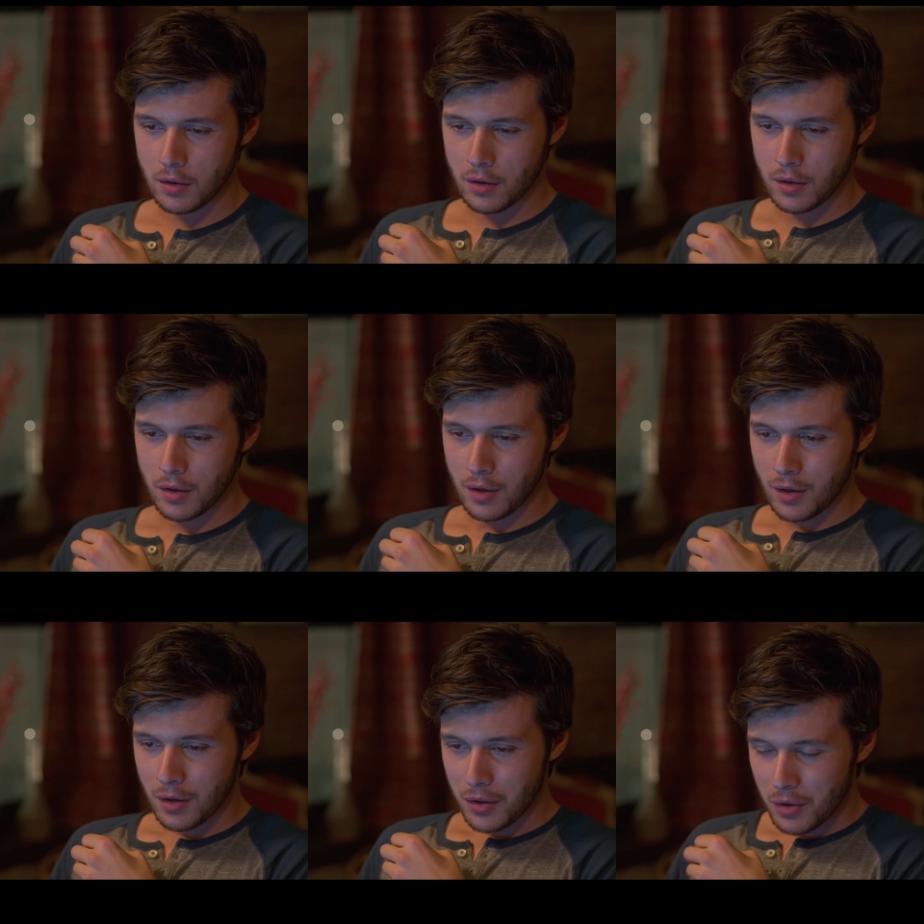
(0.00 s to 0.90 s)
I think it will be
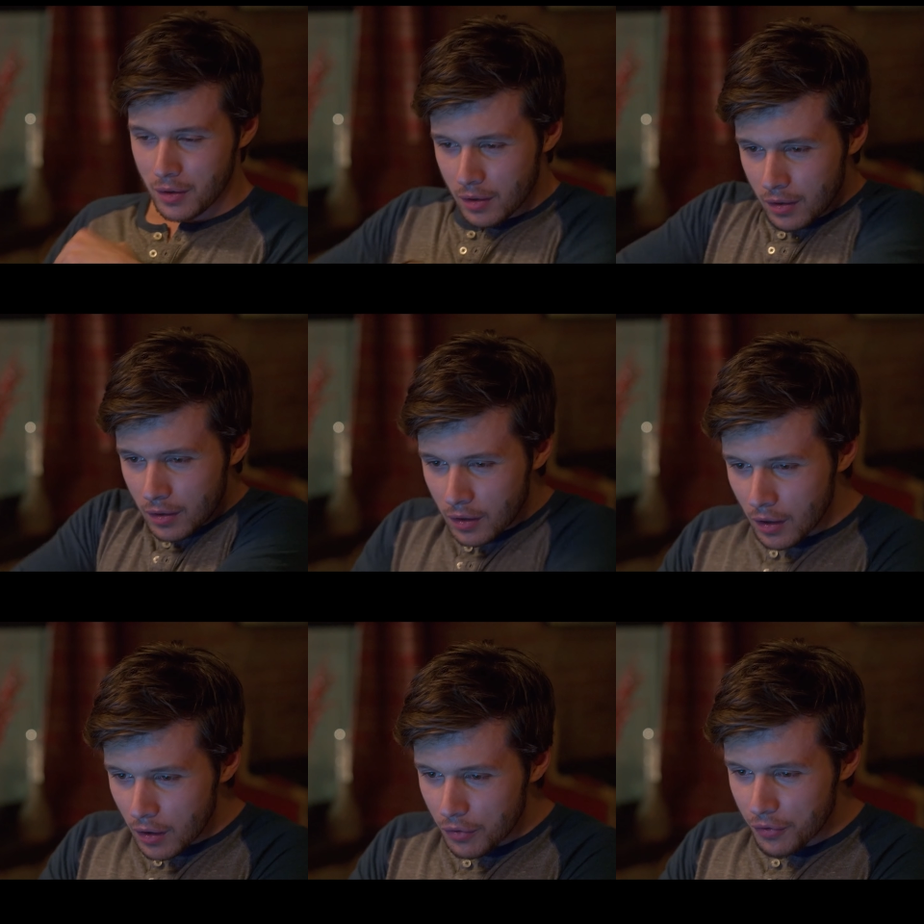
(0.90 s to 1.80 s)
a huge win for the
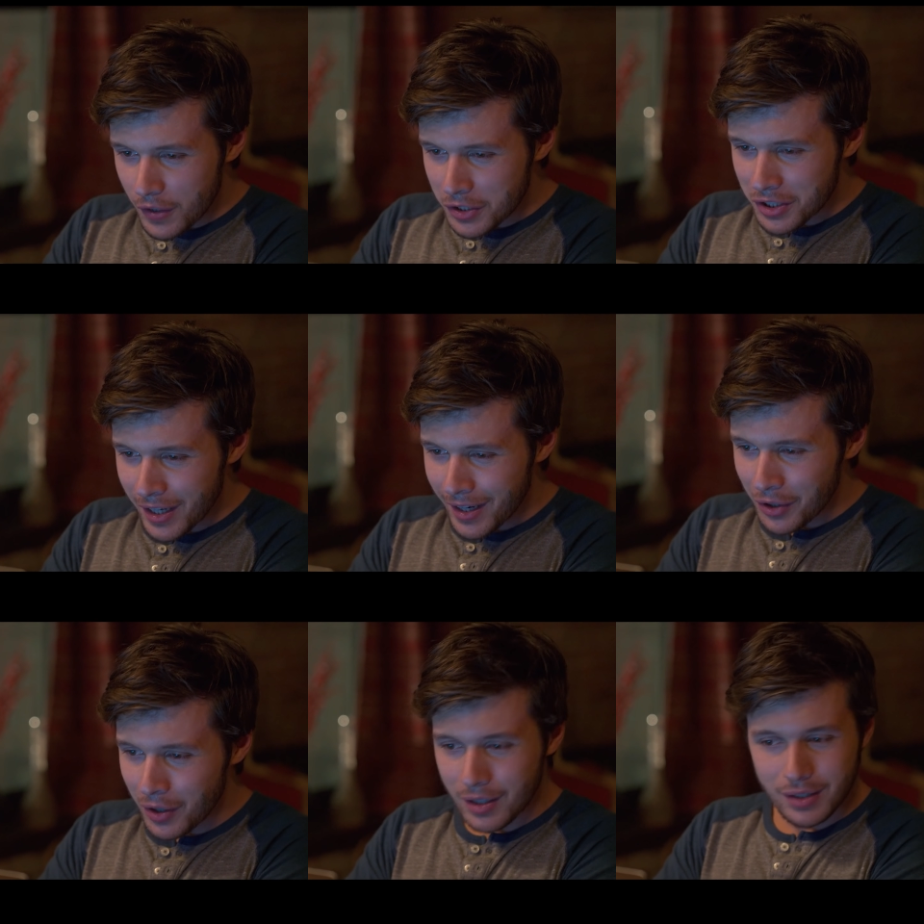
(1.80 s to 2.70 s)
NFT community
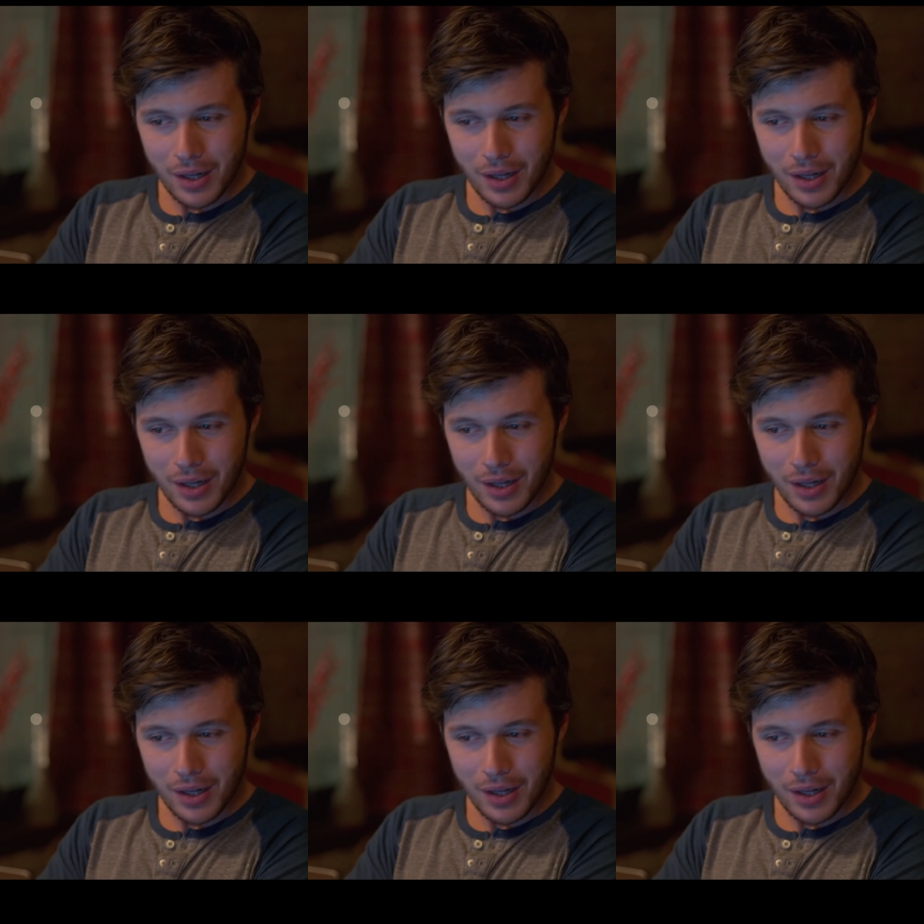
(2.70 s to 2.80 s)
broadly.